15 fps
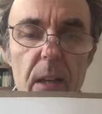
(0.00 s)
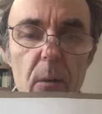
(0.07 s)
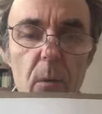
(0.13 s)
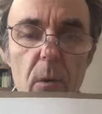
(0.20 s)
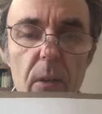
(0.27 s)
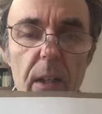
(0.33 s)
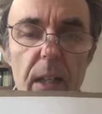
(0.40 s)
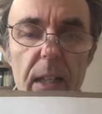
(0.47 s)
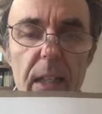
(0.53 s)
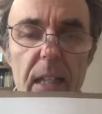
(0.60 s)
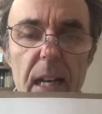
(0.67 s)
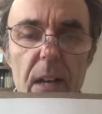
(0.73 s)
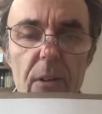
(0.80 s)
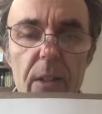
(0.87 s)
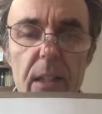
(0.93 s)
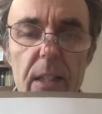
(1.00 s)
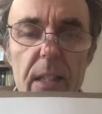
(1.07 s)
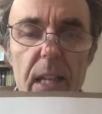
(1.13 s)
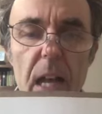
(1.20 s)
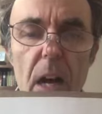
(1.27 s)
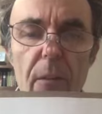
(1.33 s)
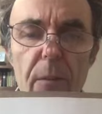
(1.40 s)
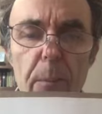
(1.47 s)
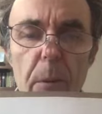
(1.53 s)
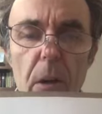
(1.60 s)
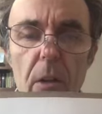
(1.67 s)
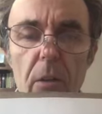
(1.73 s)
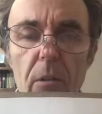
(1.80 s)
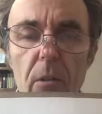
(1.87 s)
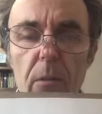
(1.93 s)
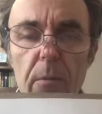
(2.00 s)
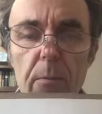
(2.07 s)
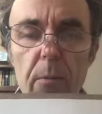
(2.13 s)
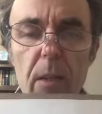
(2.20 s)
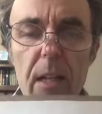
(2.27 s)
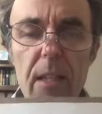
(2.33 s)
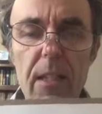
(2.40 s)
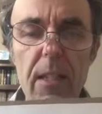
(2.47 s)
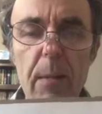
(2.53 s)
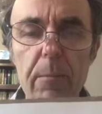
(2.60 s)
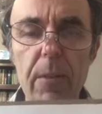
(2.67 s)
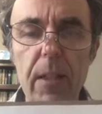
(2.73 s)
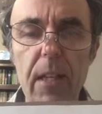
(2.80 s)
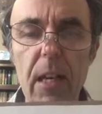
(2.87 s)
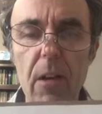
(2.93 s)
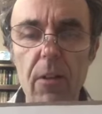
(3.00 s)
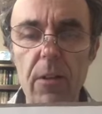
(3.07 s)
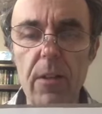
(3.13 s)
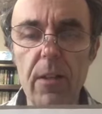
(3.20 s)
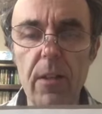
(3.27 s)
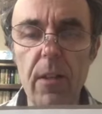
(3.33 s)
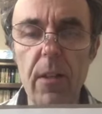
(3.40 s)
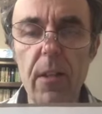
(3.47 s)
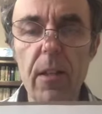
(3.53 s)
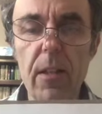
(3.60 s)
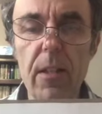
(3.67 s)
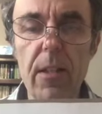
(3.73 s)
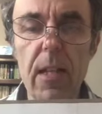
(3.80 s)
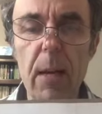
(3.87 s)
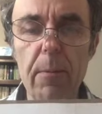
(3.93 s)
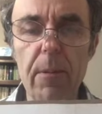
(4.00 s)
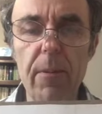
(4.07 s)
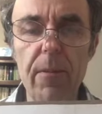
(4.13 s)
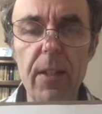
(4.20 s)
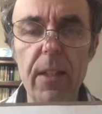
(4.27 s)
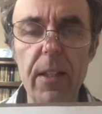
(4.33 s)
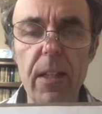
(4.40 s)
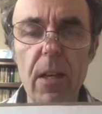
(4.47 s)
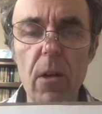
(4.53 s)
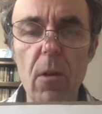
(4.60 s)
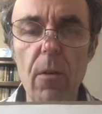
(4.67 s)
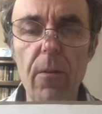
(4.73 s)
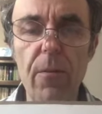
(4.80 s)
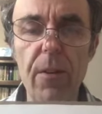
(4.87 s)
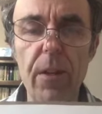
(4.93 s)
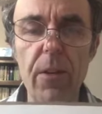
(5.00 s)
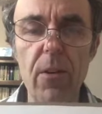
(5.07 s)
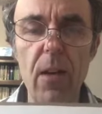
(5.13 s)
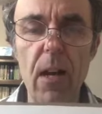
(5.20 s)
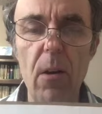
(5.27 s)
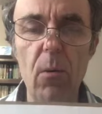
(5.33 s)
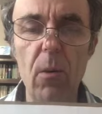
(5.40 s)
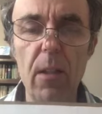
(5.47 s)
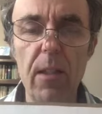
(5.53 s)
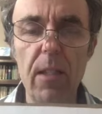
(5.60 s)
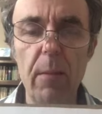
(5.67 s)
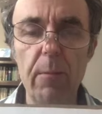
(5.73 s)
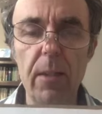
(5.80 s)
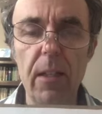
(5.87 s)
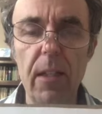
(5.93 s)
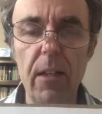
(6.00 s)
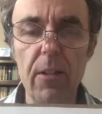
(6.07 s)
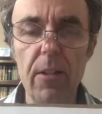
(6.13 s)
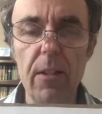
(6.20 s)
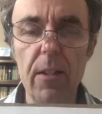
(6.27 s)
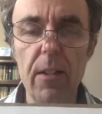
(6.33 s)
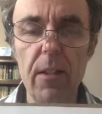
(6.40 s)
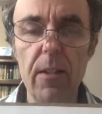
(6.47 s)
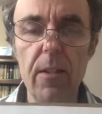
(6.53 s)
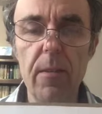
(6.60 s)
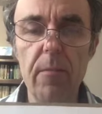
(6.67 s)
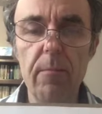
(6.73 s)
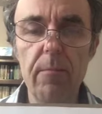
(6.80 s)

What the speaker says: What we're going to get out is an alpha particle plus something else. Stop the video, figure out what something else is.